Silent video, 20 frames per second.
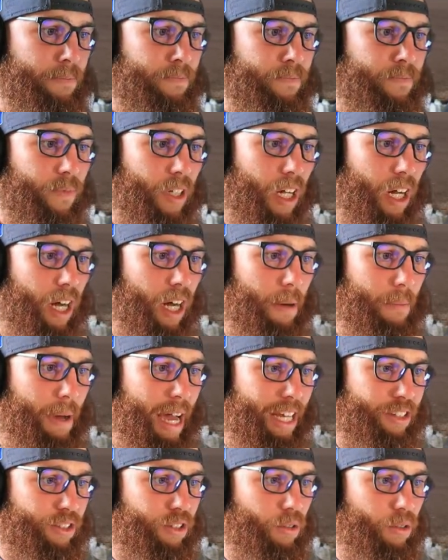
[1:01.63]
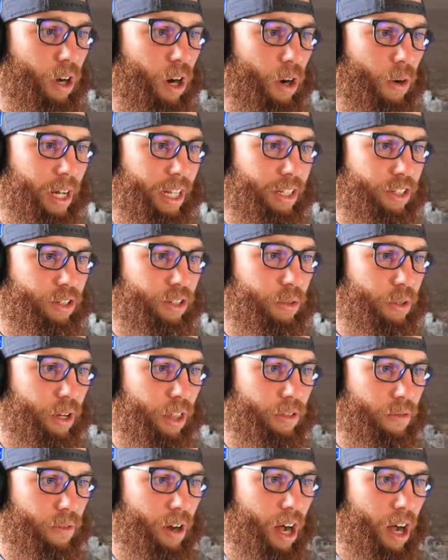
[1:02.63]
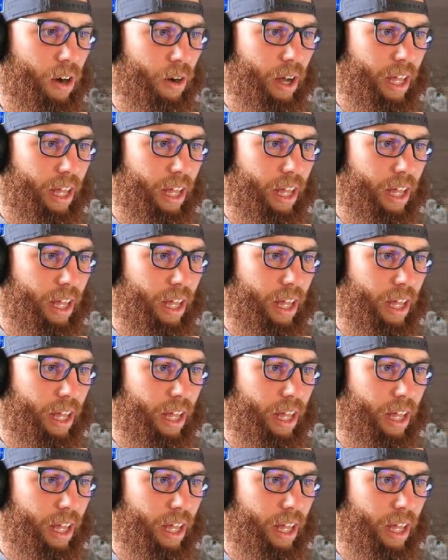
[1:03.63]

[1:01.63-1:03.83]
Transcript: as you go into a throw. And